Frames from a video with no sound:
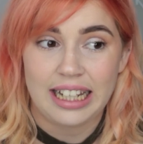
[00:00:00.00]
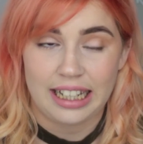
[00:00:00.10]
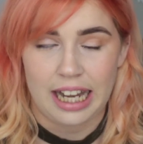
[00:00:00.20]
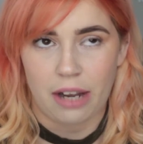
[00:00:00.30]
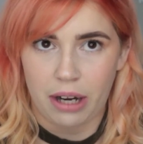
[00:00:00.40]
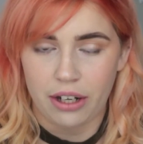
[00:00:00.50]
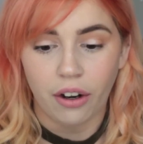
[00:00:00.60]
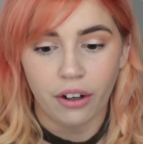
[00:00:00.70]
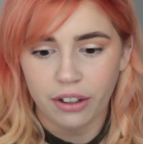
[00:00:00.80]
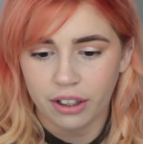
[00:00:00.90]
now I
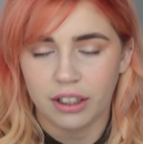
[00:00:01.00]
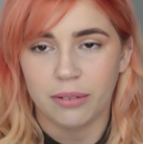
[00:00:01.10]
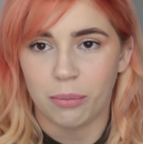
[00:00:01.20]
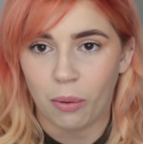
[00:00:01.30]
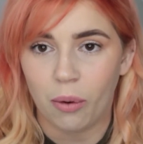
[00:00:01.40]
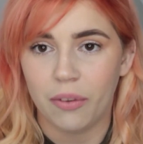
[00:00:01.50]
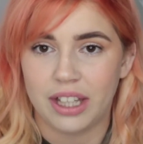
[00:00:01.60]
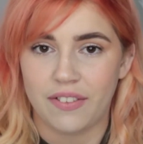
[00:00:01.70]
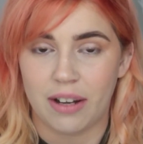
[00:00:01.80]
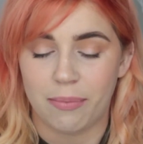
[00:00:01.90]
know more that
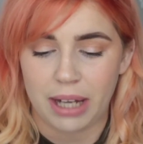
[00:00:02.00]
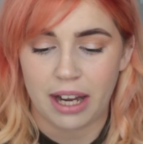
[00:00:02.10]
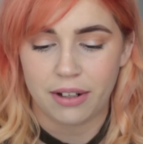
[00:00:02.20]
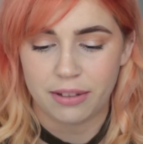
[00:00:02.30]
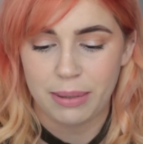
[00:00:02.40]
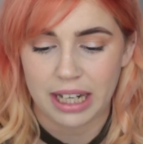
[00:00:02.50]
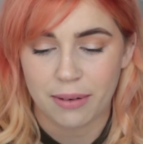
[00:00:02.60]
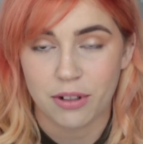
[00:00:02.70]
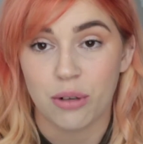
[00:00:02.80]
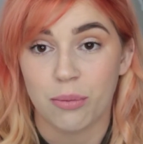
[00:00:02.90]
they've done, being
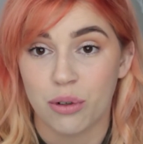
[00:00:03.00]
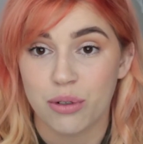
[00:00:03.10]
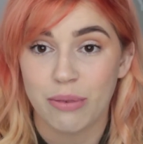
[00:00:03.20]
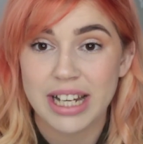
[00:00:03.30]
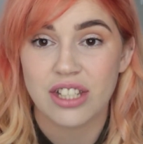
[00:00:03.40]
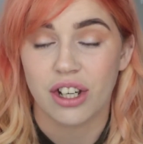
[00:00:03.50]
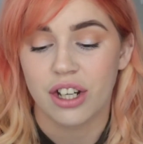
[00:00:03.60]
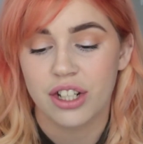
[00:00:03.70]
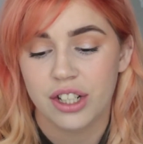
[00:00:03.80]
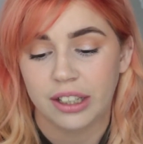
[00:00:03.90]
able to do more
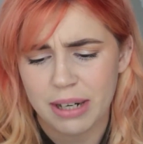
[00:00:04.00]
research.